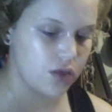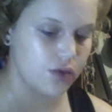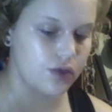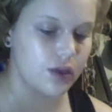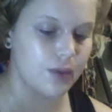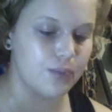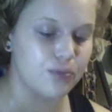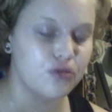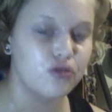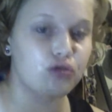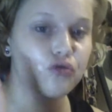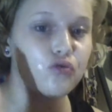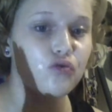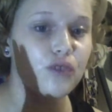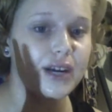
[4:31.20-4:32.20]
the
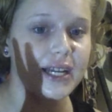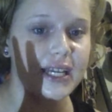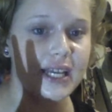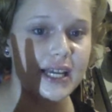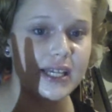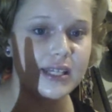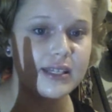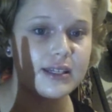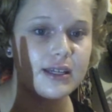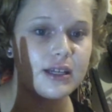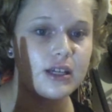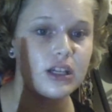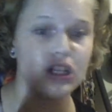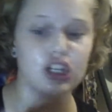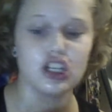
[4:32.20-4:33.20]
prettiest
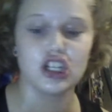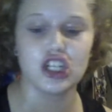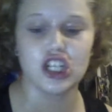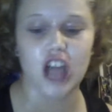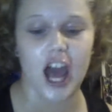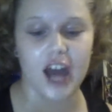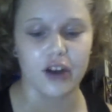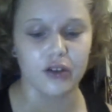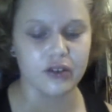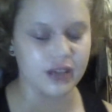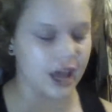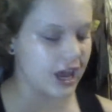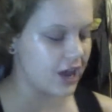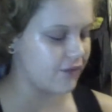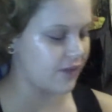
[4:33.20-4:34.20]
shadows I
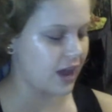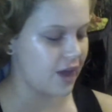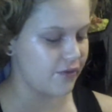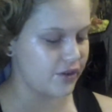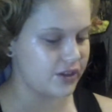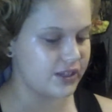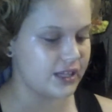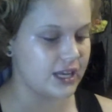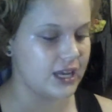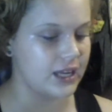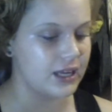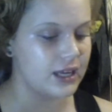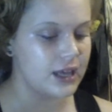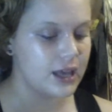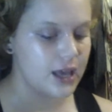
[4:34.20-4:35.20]
have ever seen
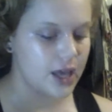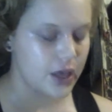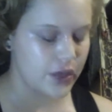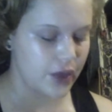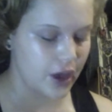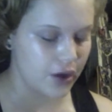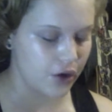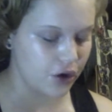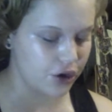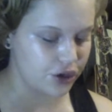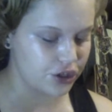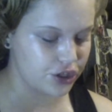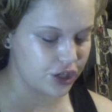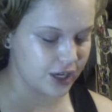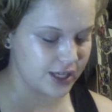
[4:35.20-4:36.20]
that are
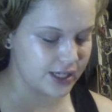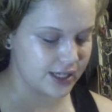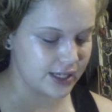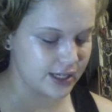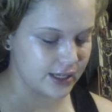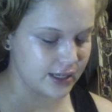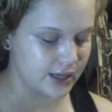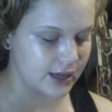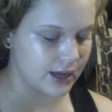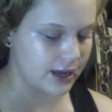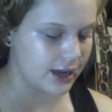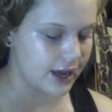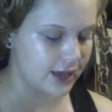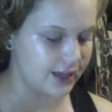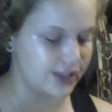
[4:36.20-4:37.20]
just,
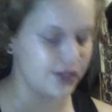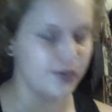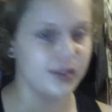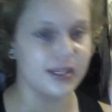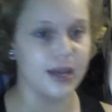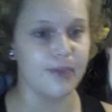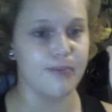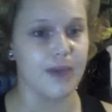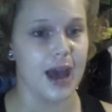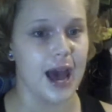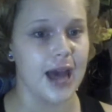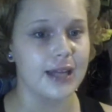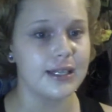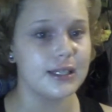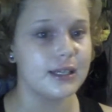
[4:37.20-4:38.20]
I guess you would say,
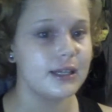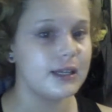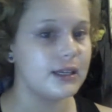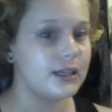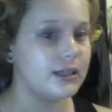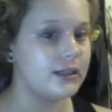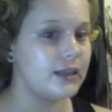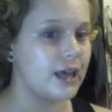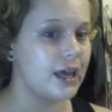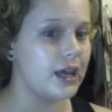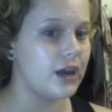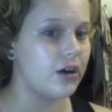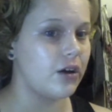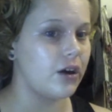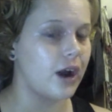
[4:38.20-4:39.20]
matte. They
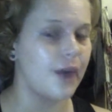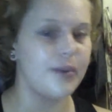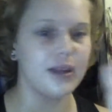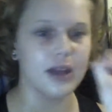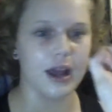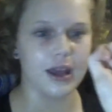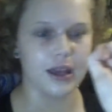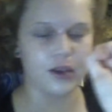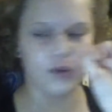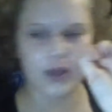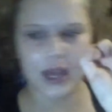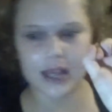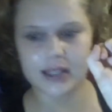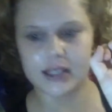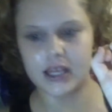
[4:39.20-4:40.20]
are, I mean, you
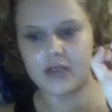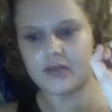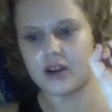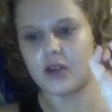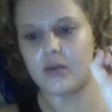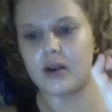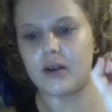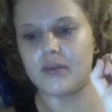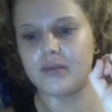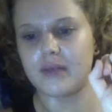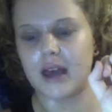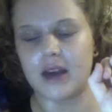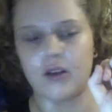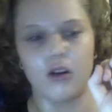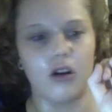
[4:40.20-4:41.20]
can't see it very well
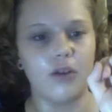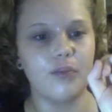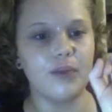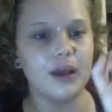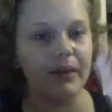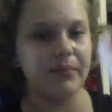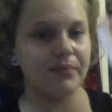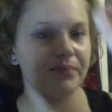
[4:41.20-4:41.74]
at all, but